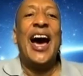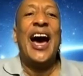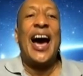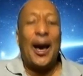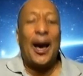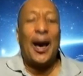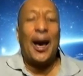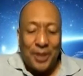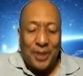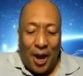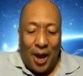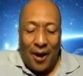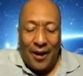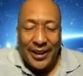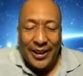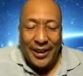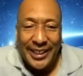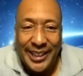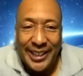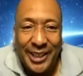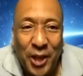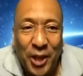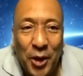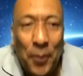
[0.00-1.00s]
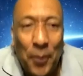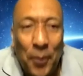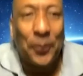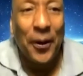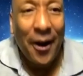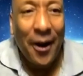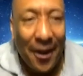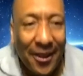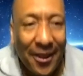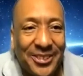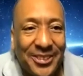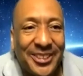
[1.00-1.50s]
I'm talking to you
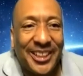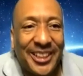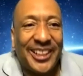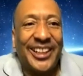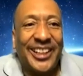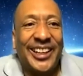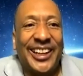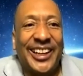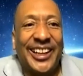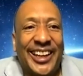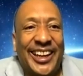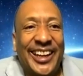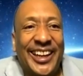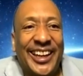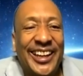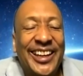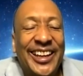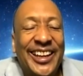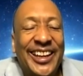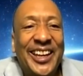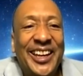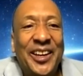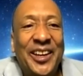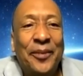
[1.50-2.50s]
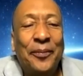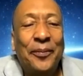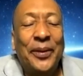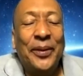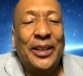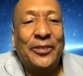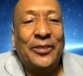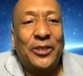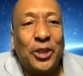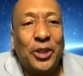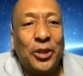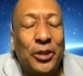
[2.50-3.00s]
personally,
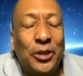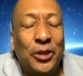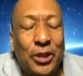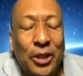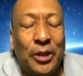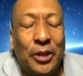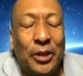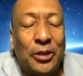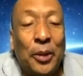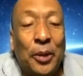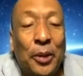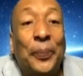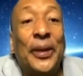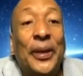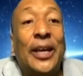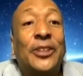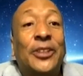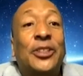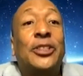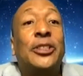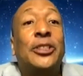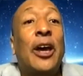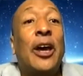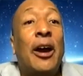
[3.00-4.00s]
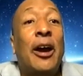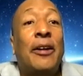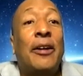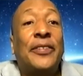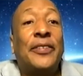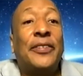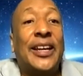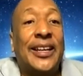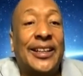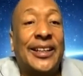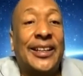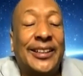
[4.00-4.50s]
to, to, to be a
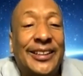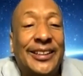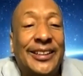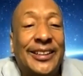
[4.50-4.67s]
servant.